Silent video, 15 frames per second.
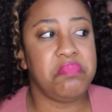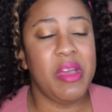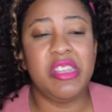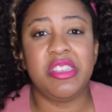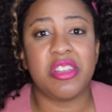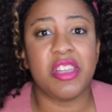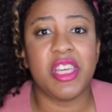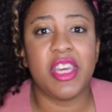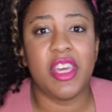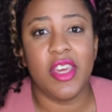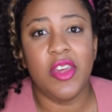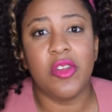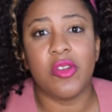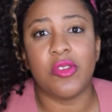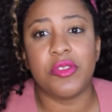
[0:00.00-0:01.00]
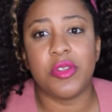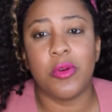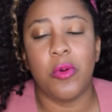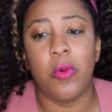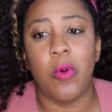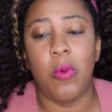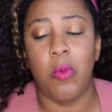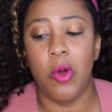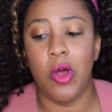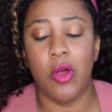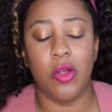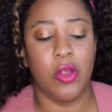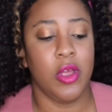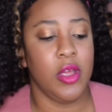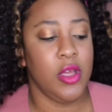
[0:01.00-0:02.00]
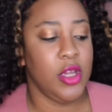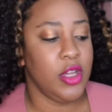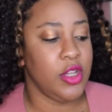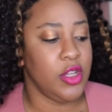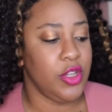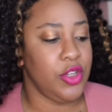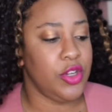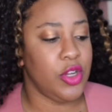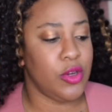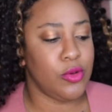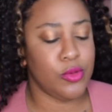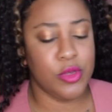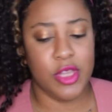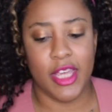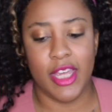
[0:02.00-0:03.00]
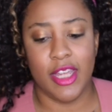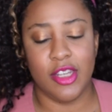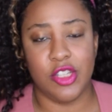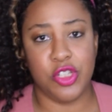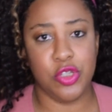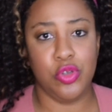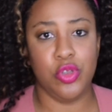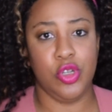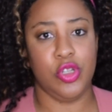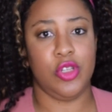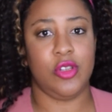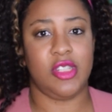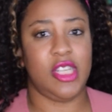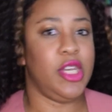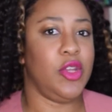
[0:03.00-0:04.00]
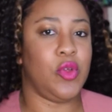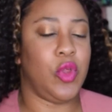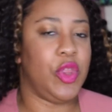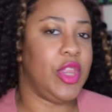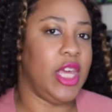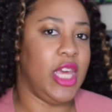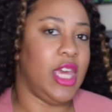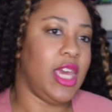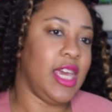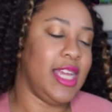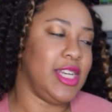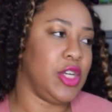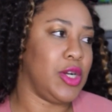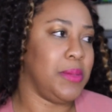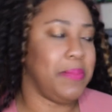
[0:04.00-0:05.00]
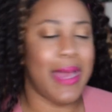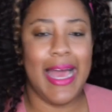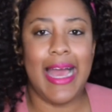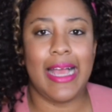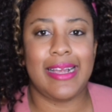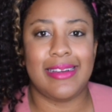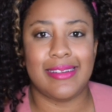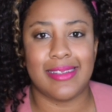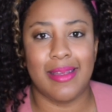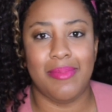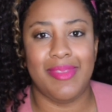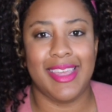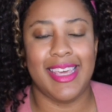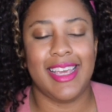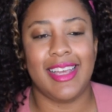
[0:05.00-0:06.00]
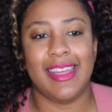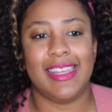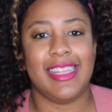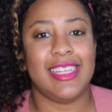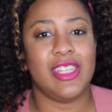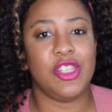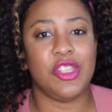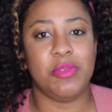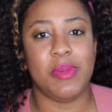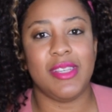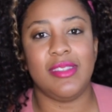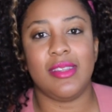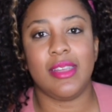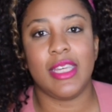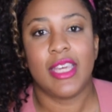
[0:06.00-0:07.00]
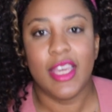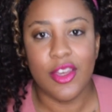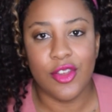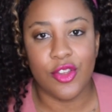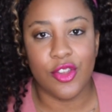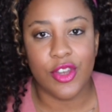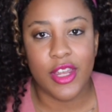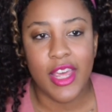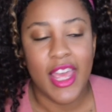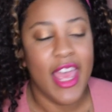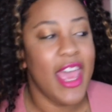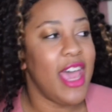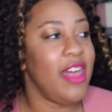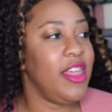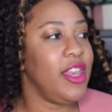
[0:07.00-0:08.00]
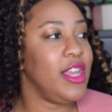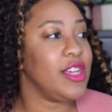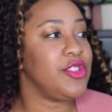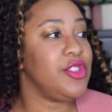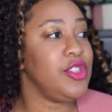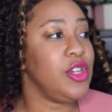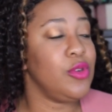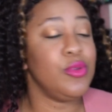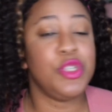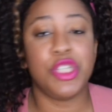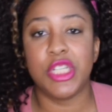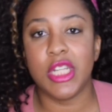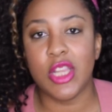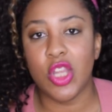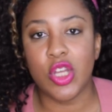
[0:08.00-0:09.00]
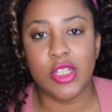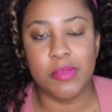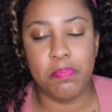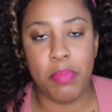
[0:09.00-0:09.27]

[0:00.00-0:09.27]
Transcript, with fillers: basically killed. Well, you know, they do their little tentacle thing into her back or something, and then she's basically killed. And then next, you know, she looks